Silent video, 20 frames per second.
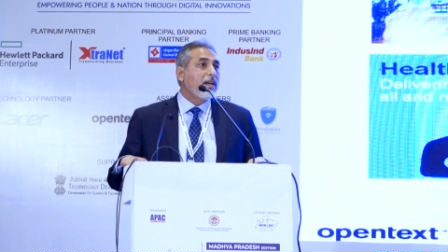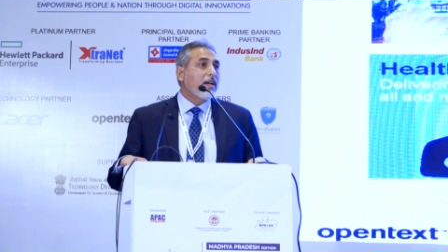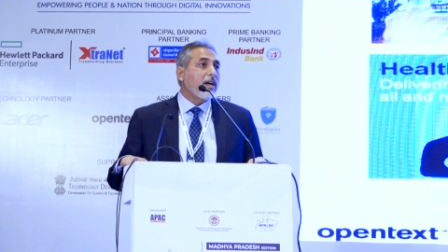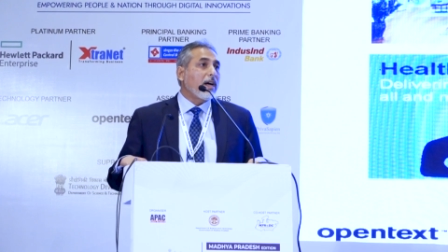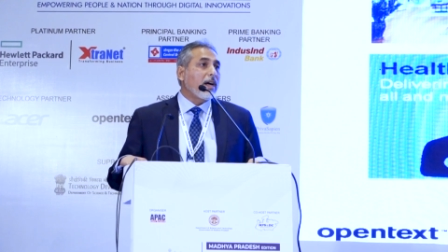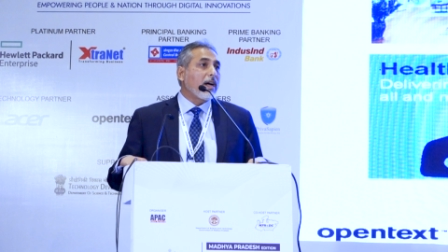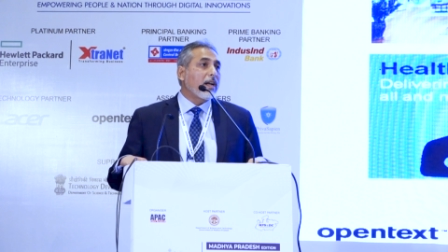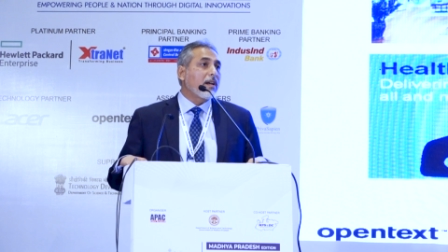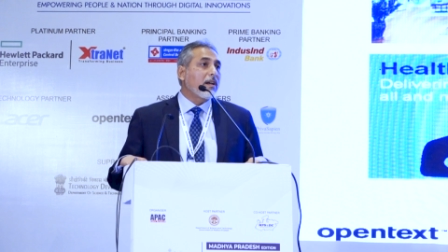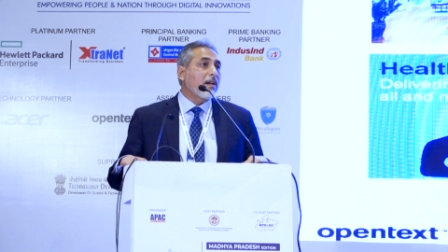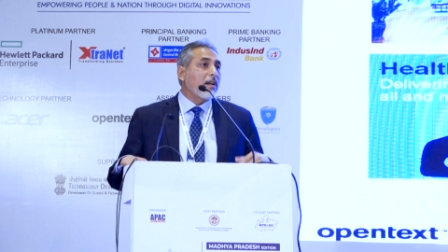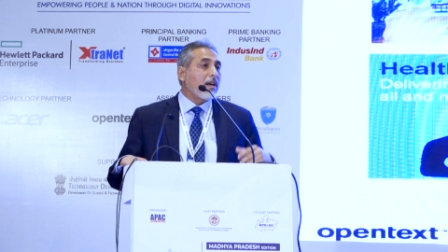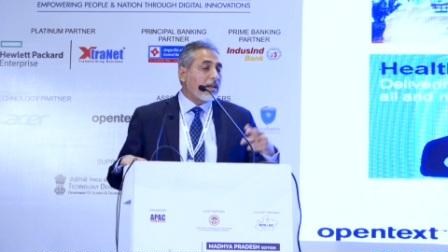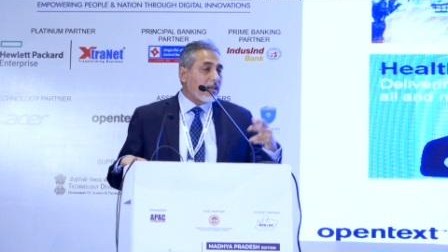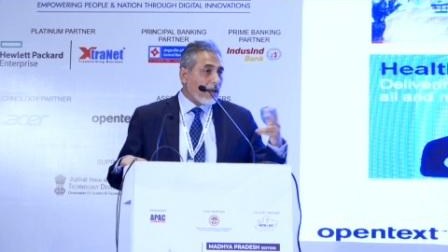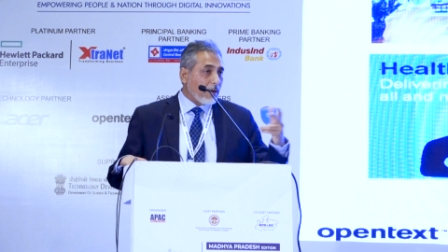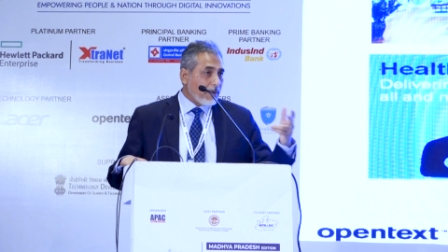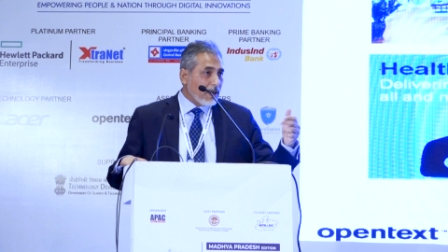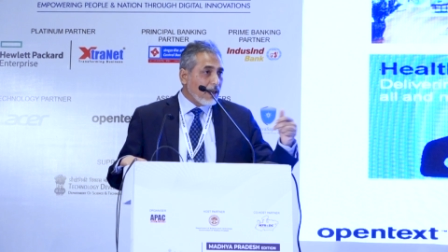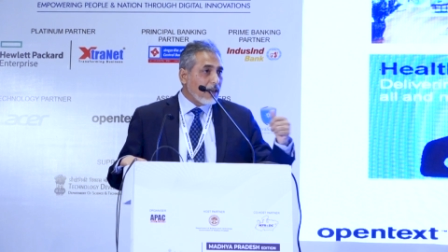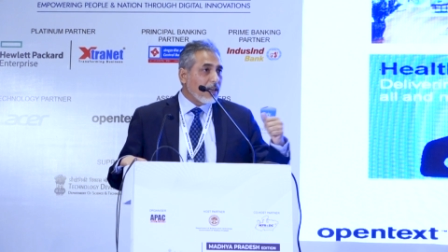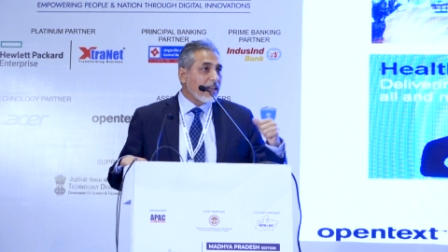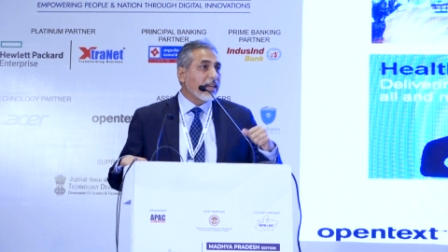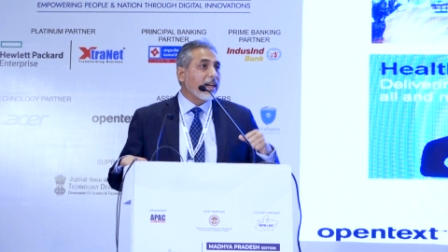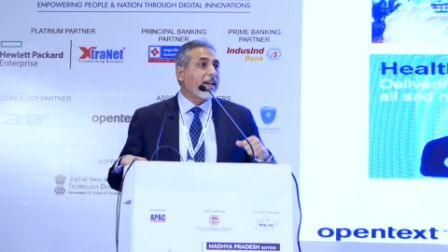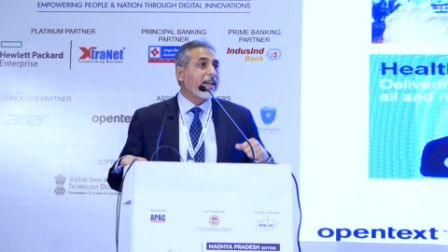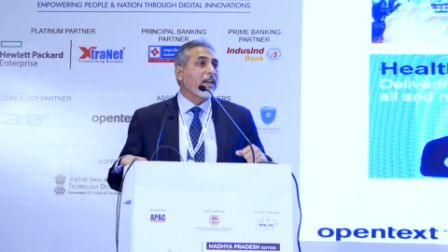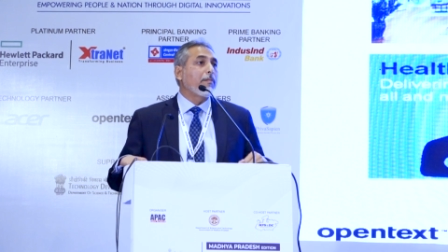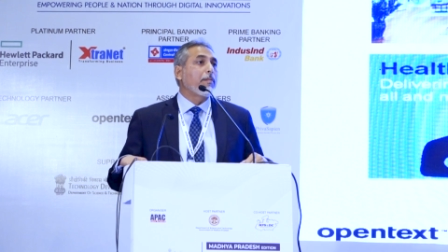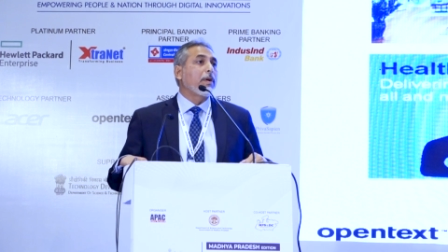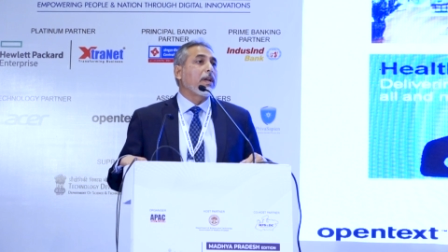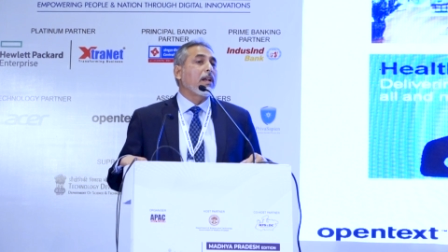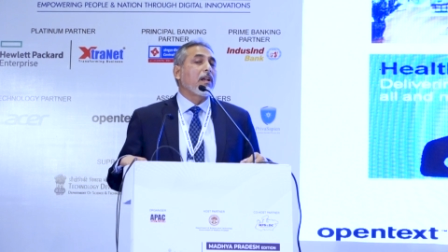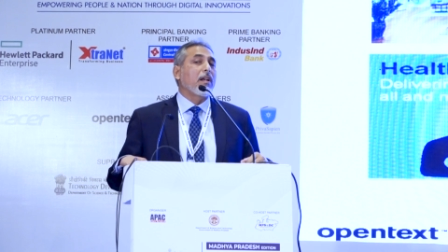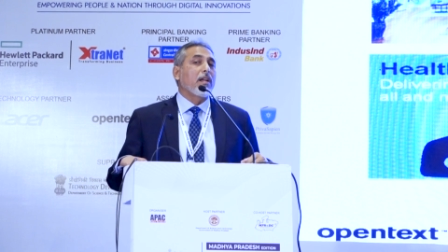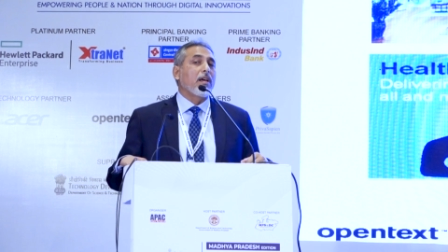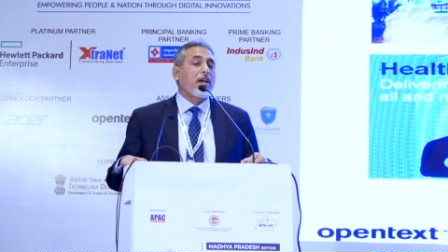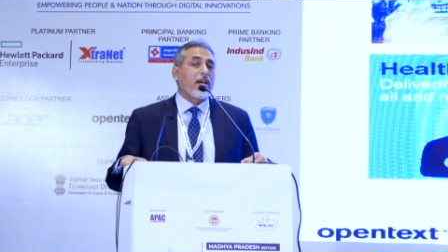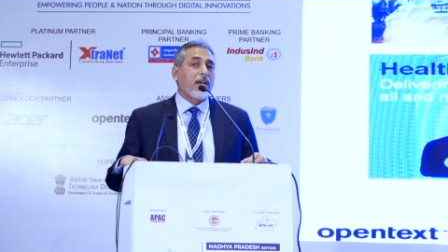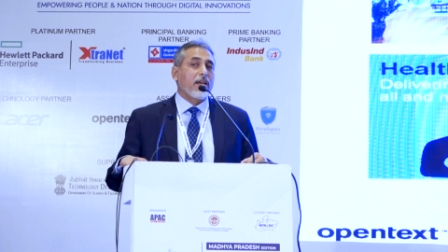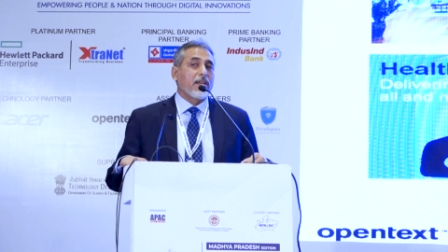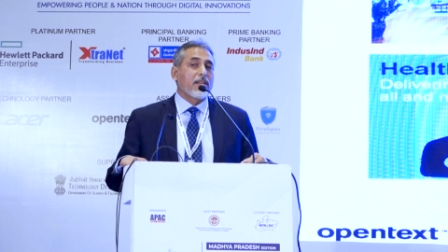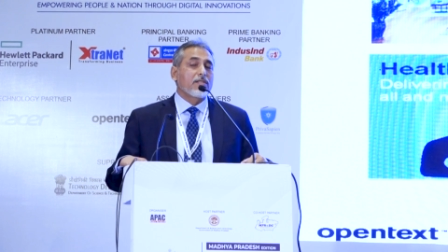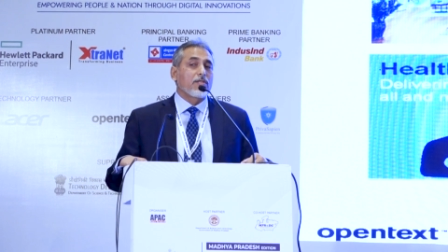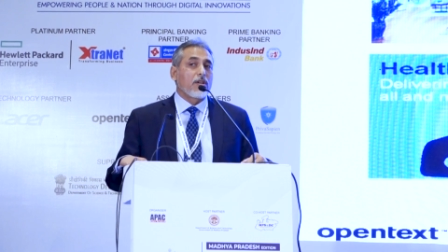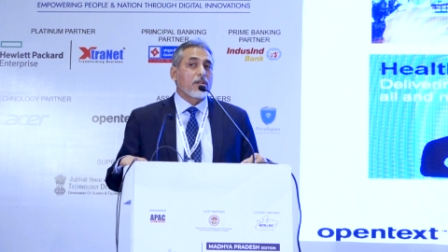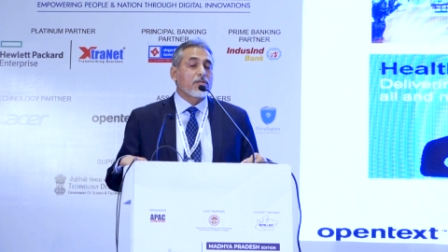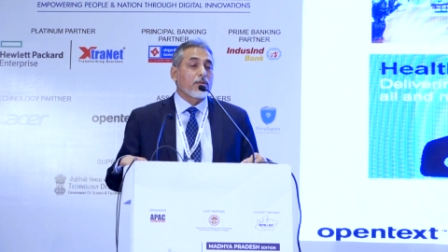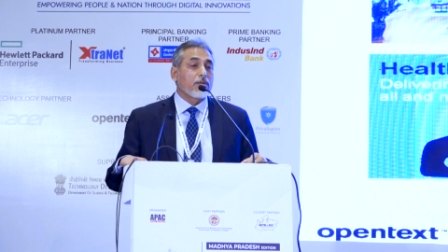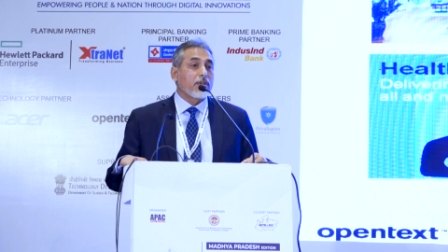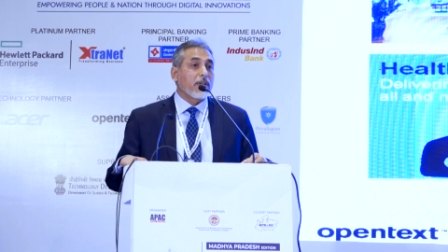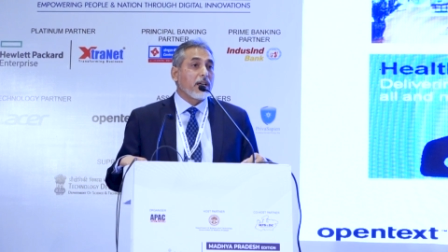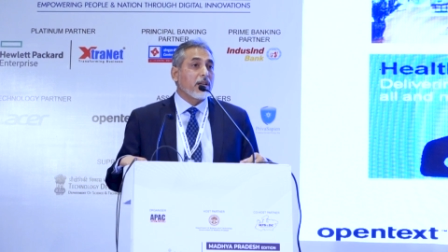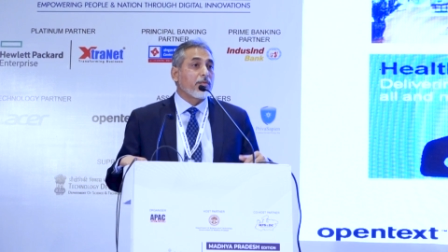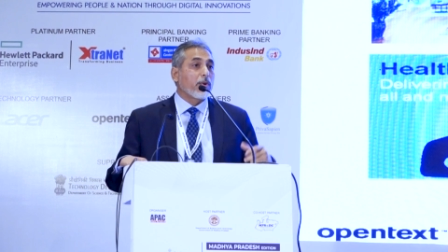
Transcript: And definitely IML uh, is also there.